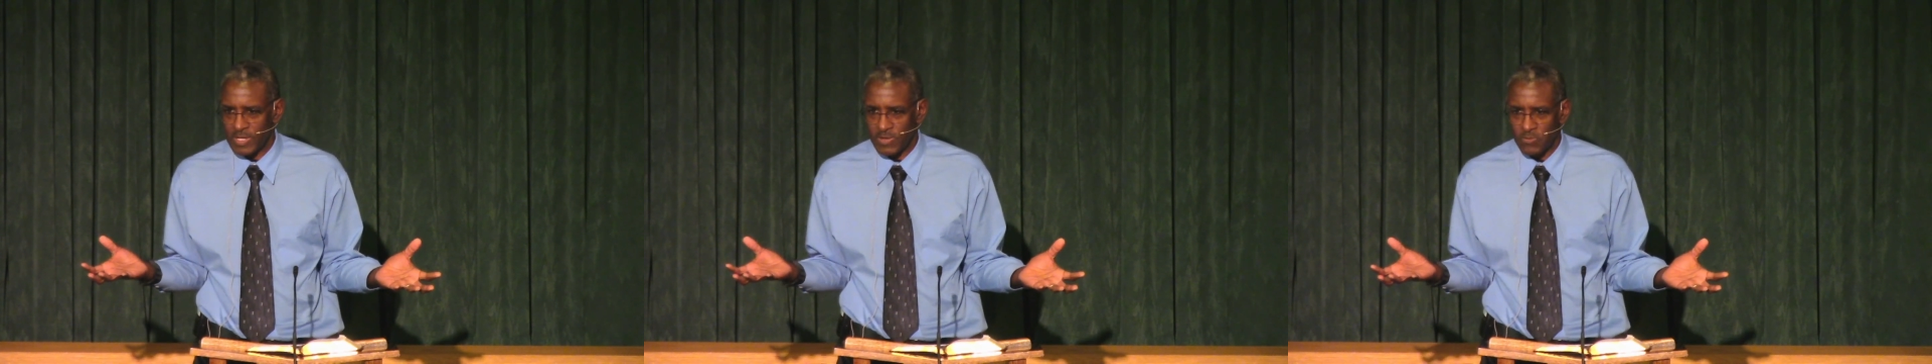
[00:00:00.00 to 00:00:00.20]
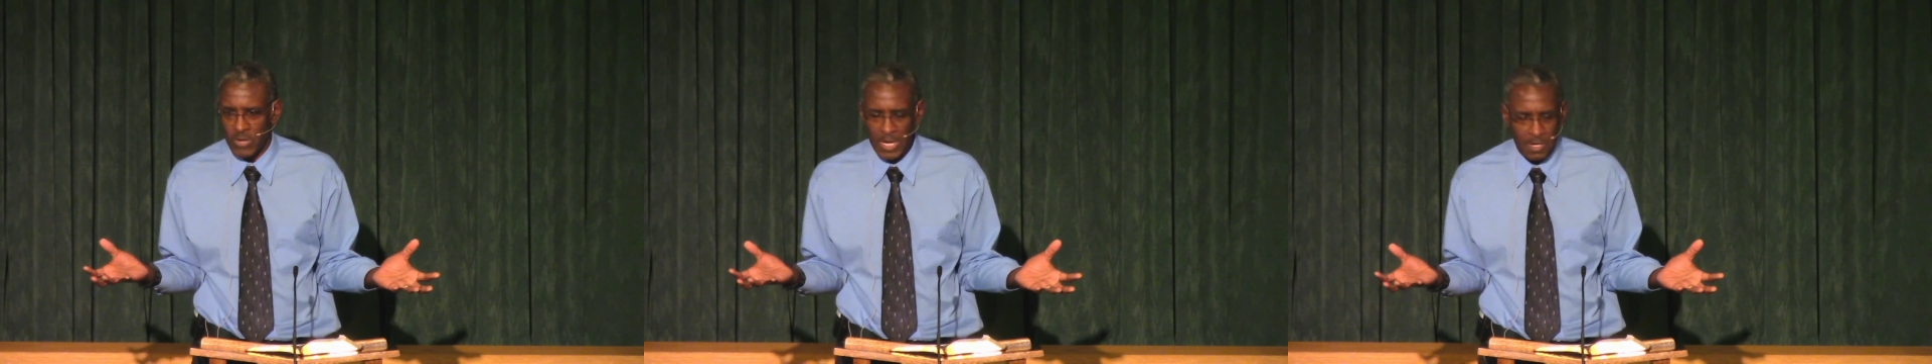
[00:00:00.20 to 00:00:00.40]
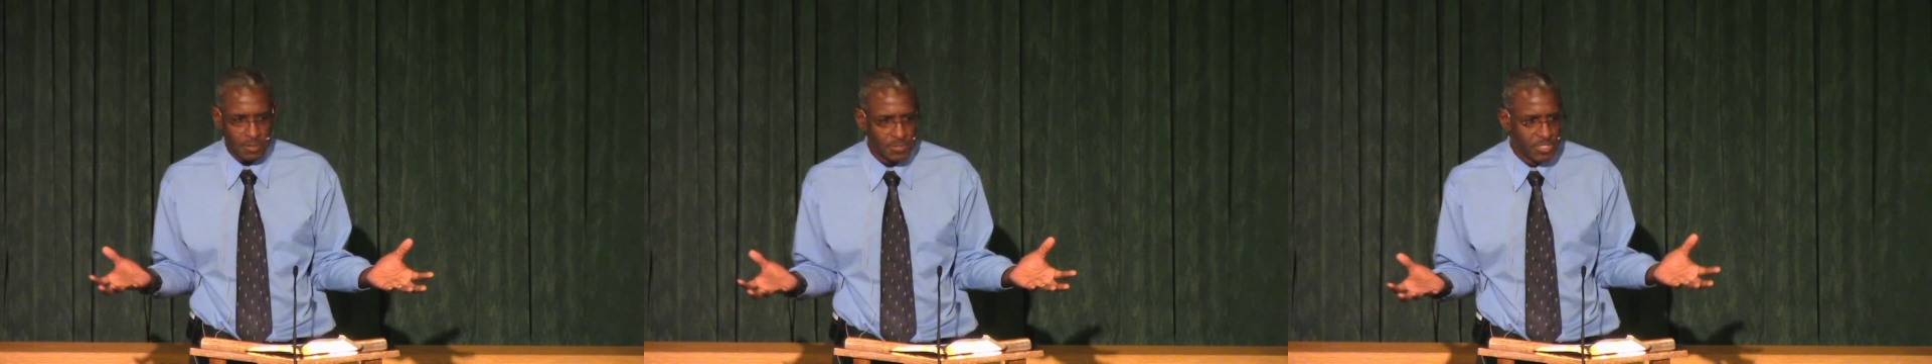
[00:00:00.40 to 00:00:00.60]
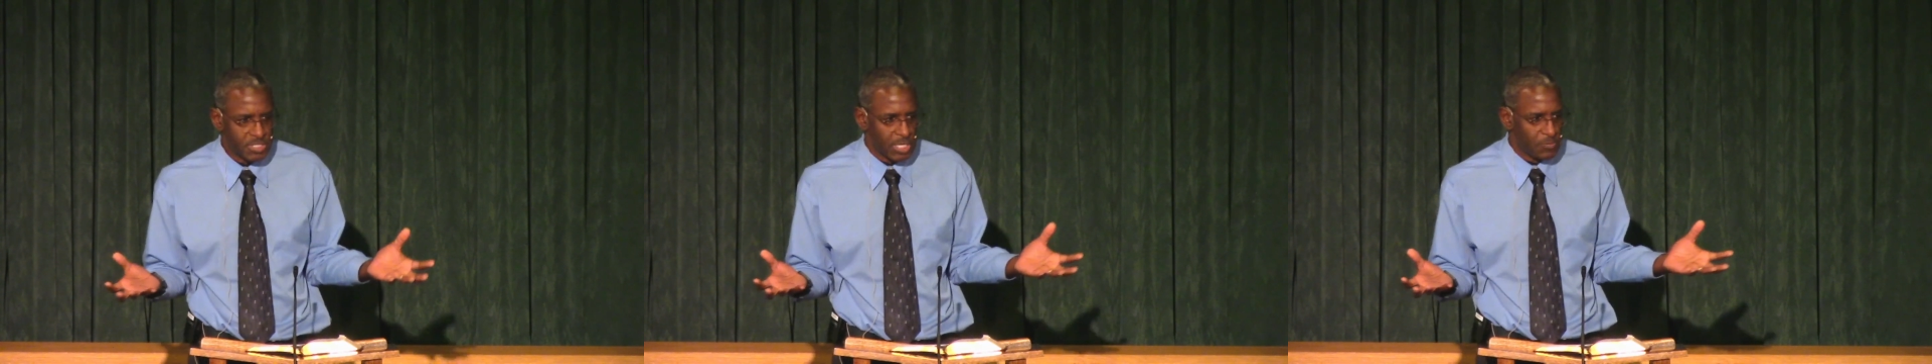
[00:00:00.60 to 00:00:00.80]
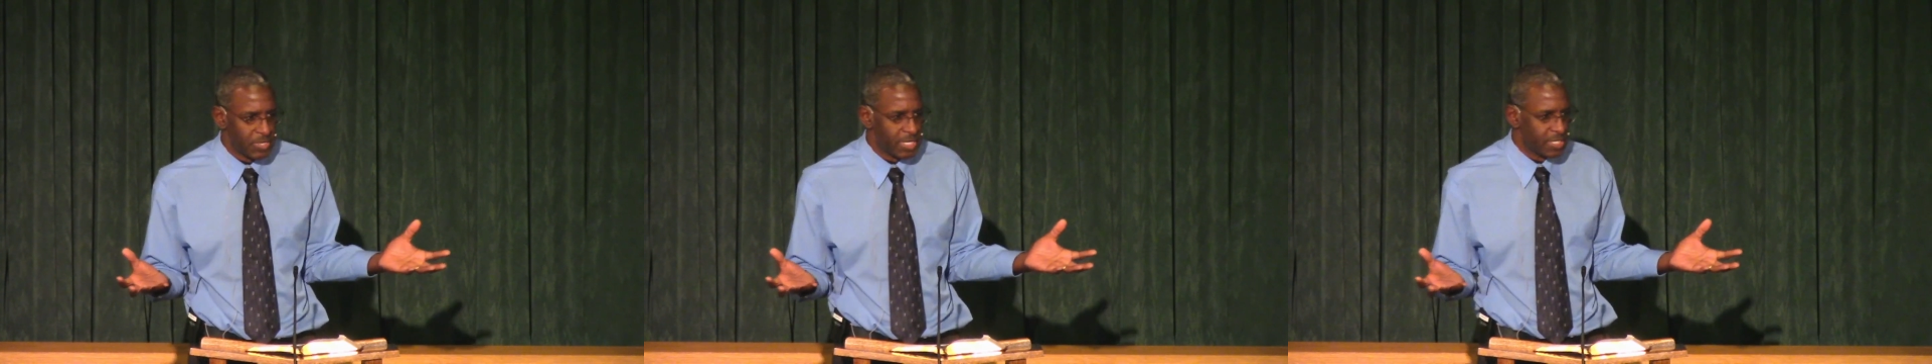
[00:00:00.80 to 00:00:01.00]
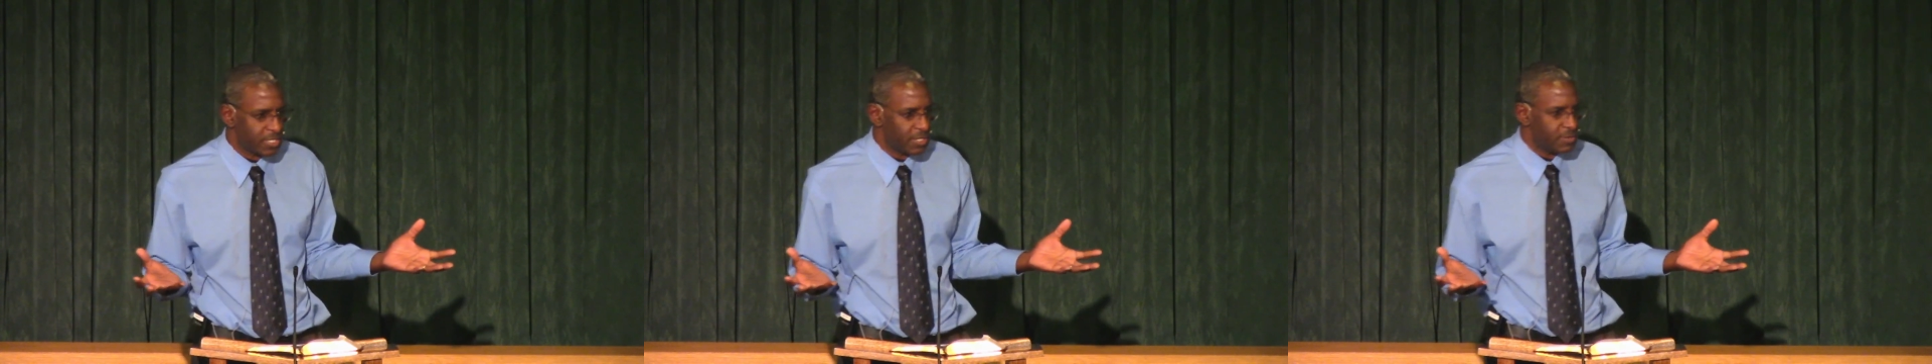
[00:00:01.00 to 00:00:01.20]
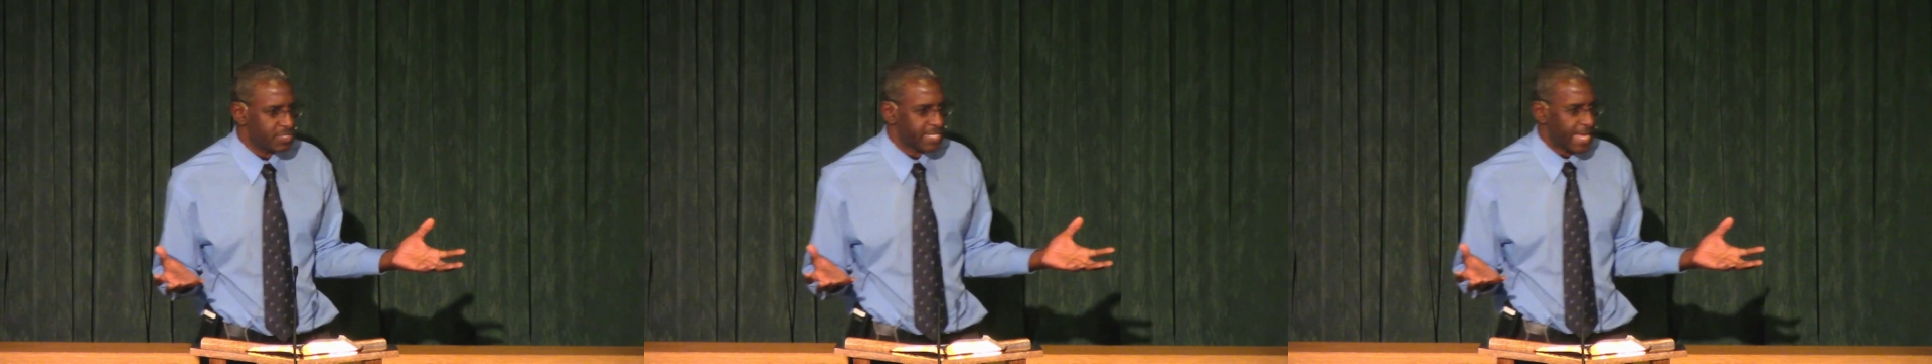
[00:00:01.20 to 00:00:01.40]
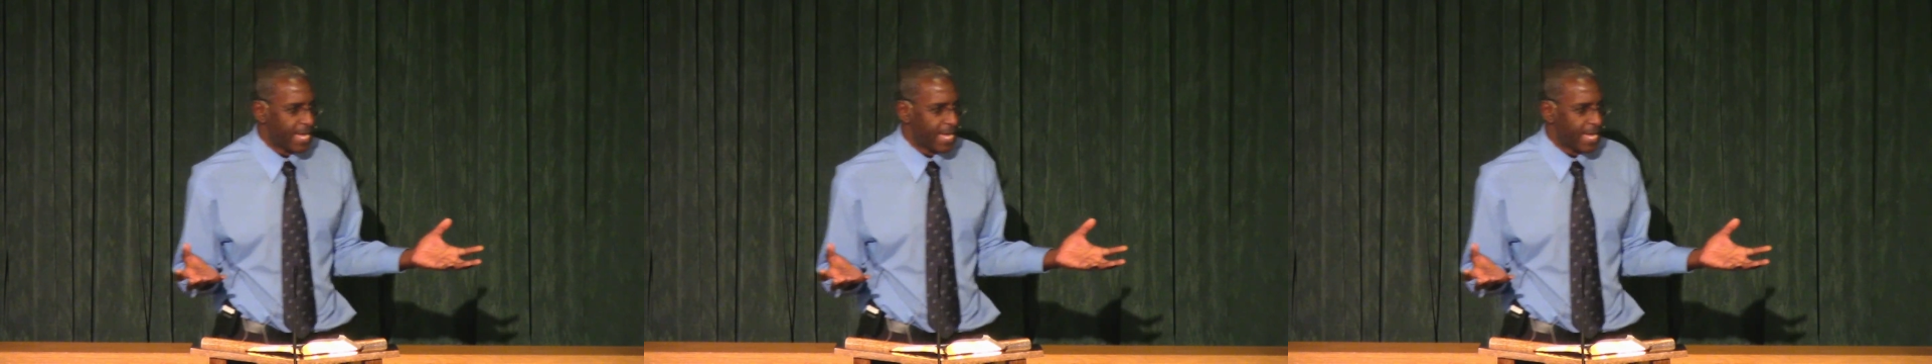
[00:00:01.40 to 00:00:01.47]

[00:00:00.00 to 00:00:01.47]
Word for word: Well, somebody goes